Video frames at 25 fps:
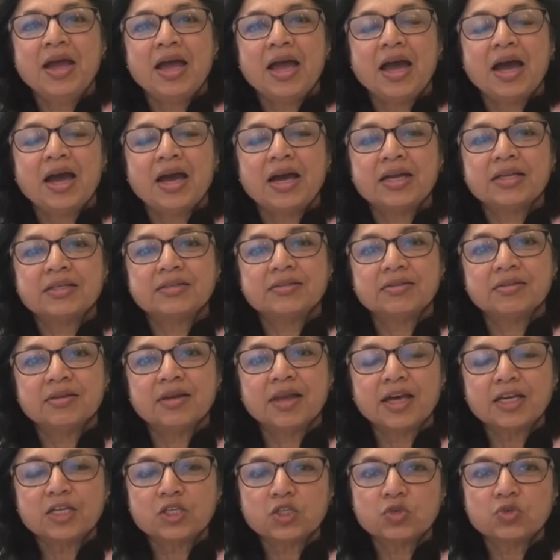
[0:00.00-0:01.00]
I'd
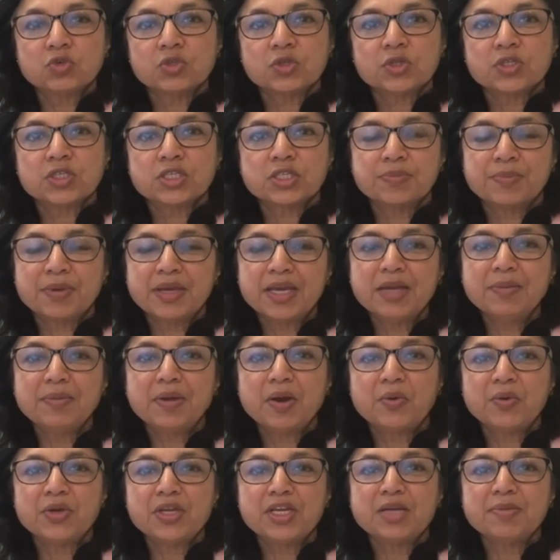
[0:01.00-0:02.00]
like to begin by
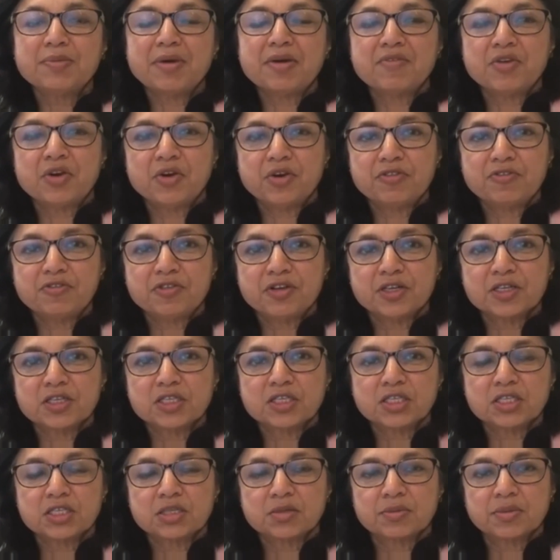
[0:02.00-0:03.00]
reading my very
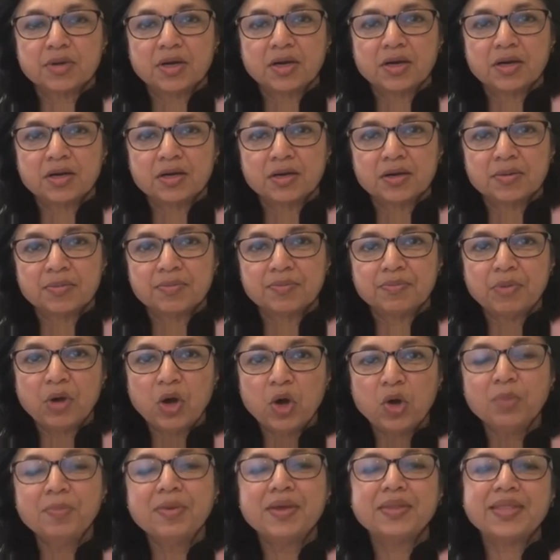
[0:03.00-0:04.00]
first
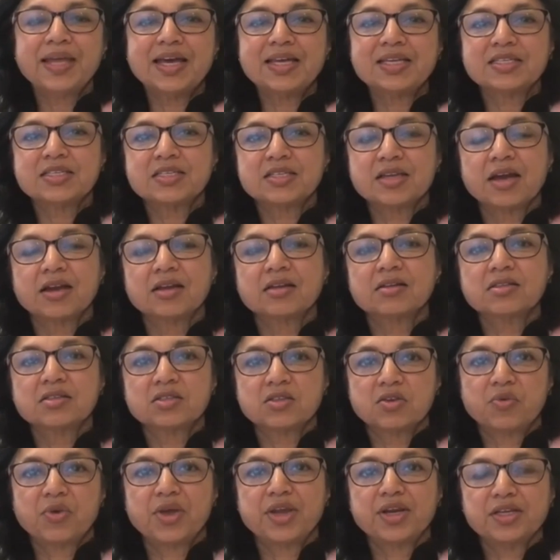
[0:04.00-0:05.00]
poem, and that is titled
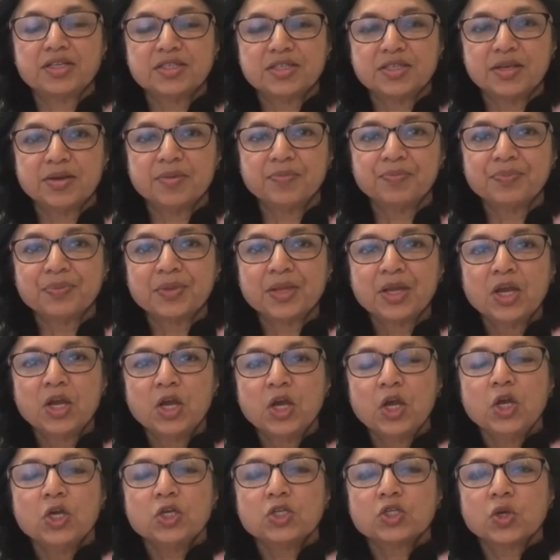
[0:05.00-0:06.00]
Serenity.
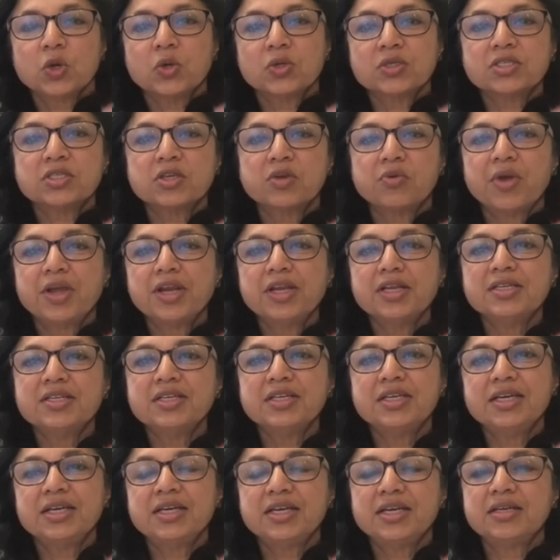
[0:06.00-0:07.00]
So
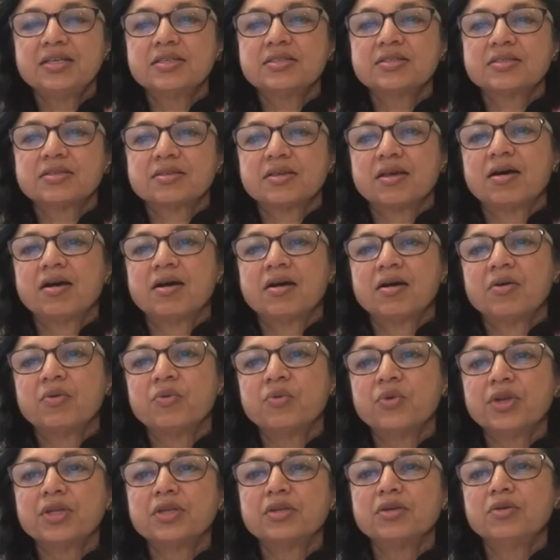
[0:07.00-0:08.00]
Serenity is
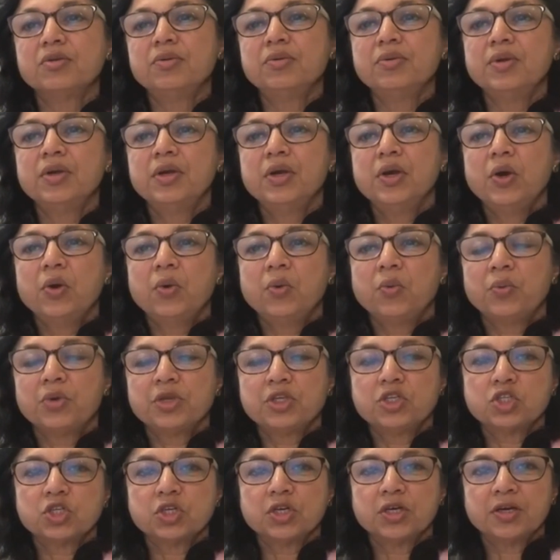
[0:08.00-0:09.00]
written
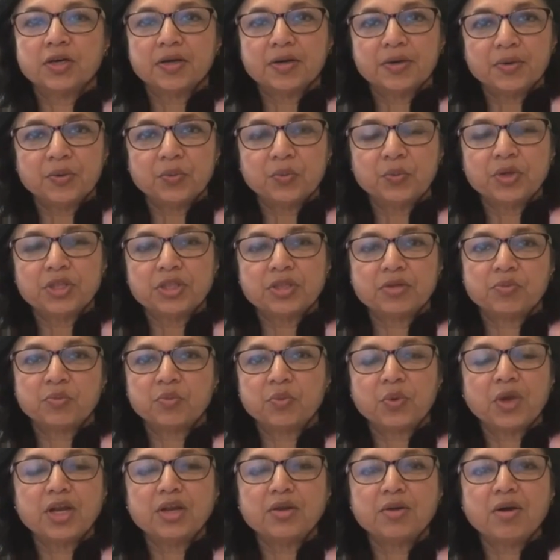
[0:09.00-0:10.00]

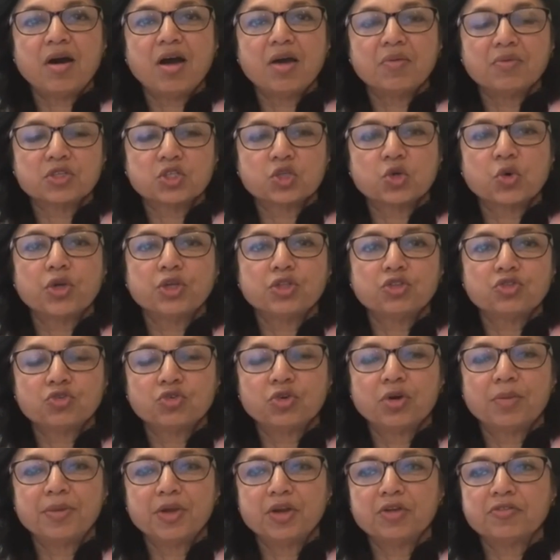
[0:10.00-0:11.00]
when I was going through
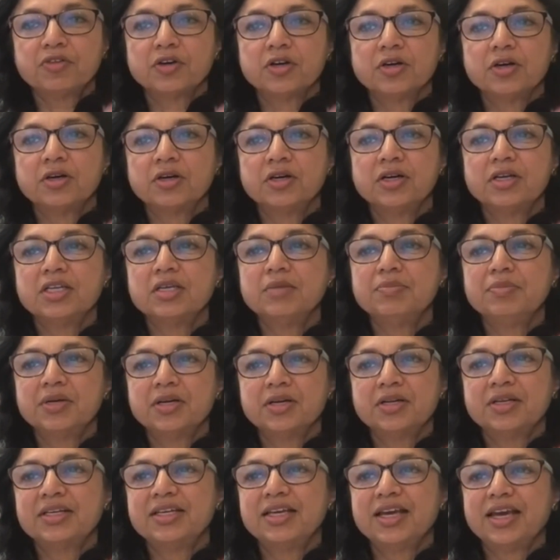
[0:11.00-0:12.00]
a bit of a
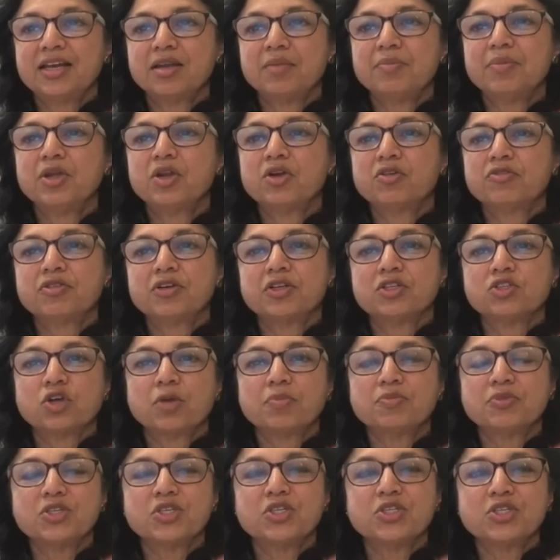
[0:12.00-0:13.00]
hurly-burly and a bit of a
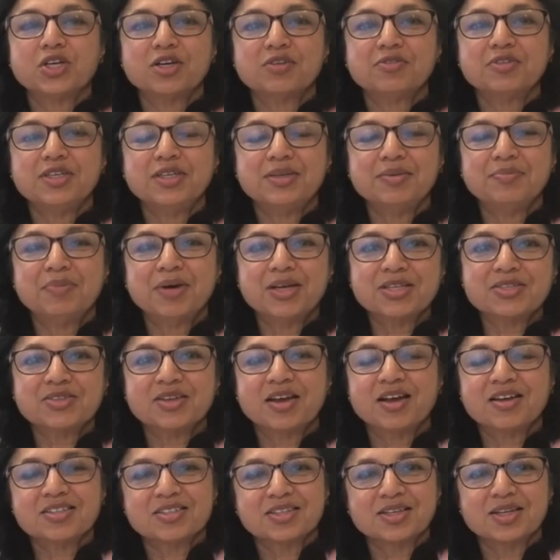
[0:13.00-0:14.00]
topsy-turvy
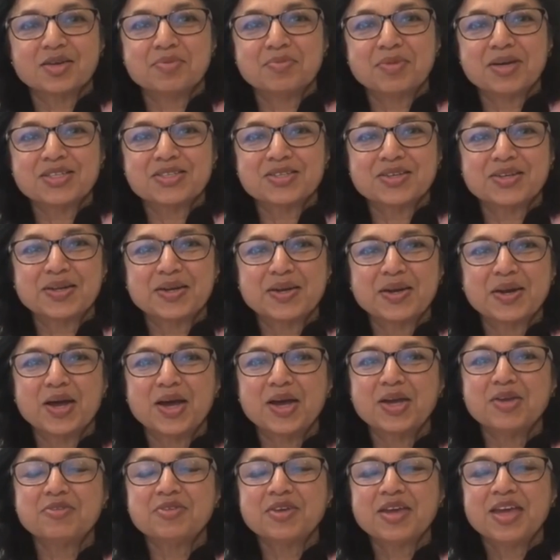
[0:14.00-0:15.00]
hustle and bustle in
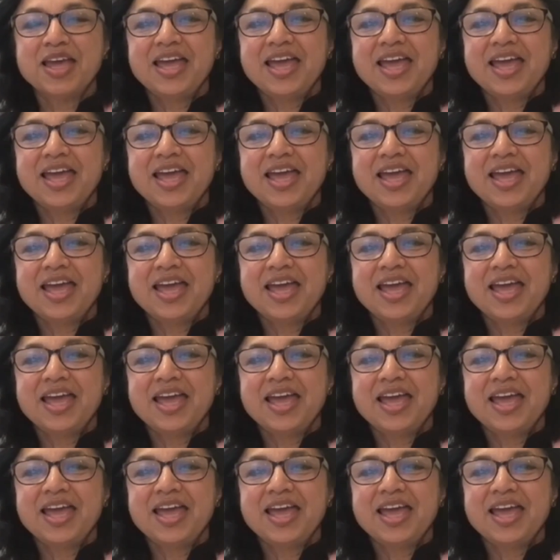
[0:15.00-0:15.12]
life.